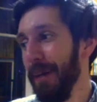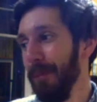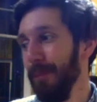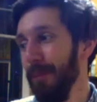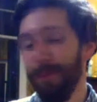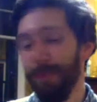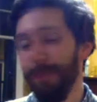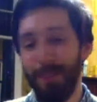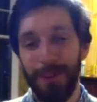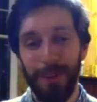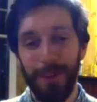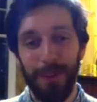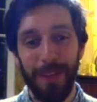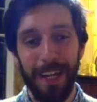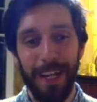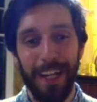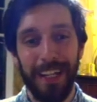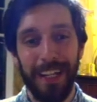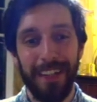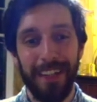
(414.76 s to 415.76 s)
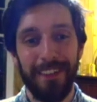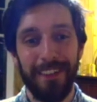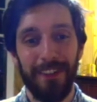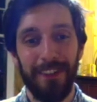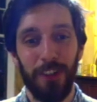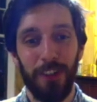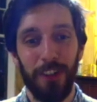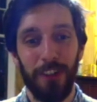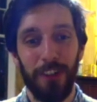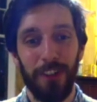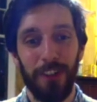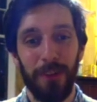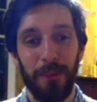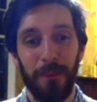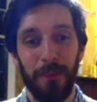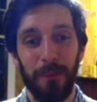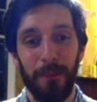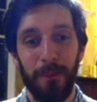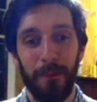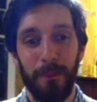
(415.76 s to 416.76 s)
So that is just
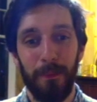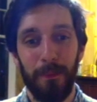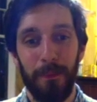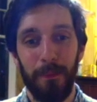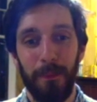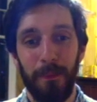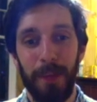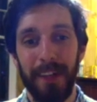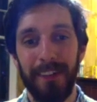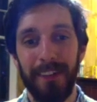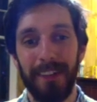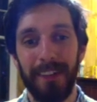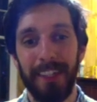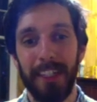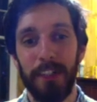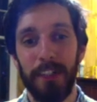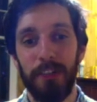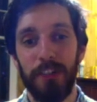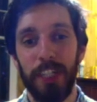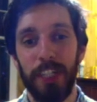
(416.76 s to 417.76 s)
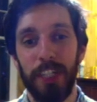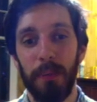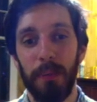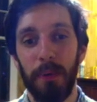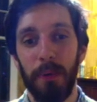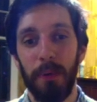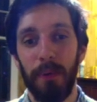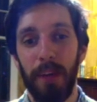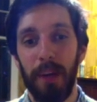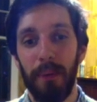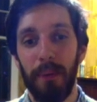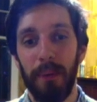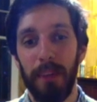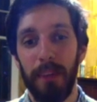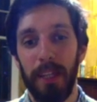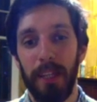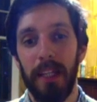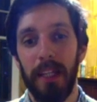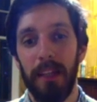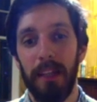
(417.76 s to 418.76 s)
basically your G, but without
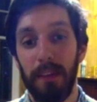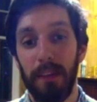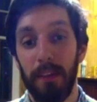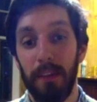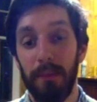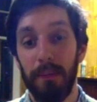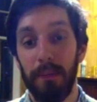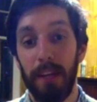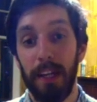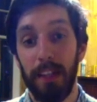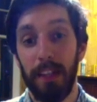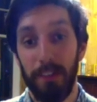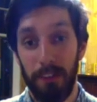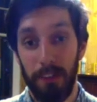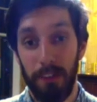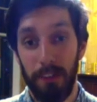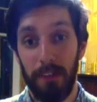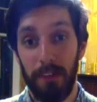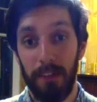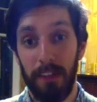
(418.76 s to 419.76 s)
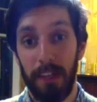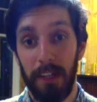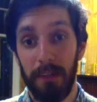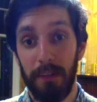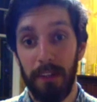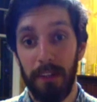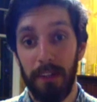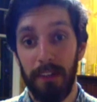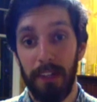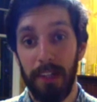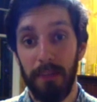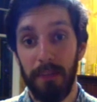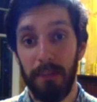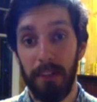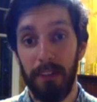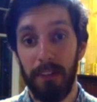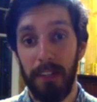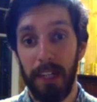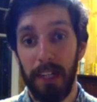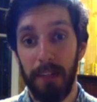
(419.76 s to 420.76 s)
the 3rd fret. It's just 2nd fret, 2nd
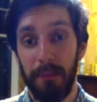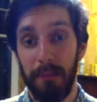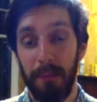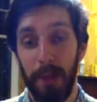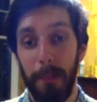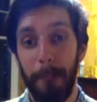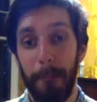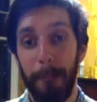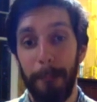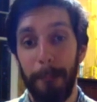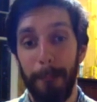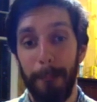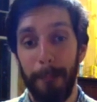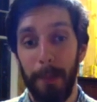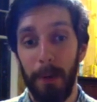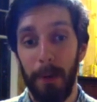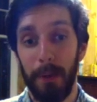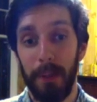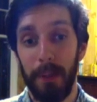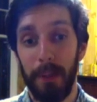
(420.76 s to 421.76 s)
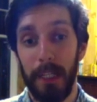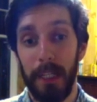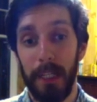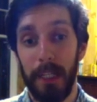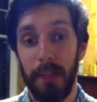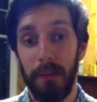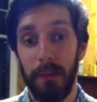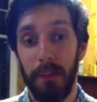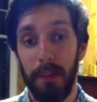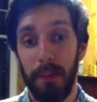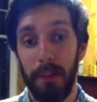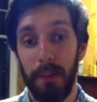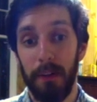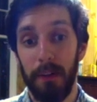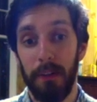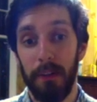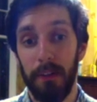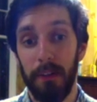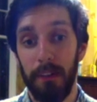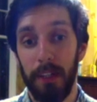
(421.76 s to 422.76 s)
fret, 2nd fret on the
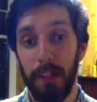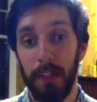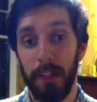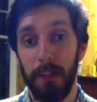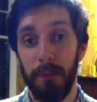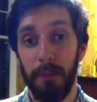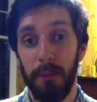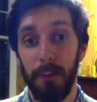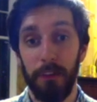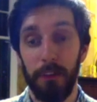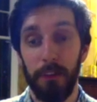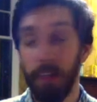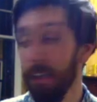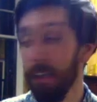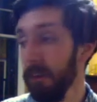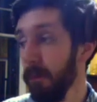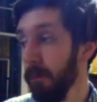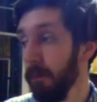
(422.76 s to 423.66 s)
3rd, 2nd, and 1st strings.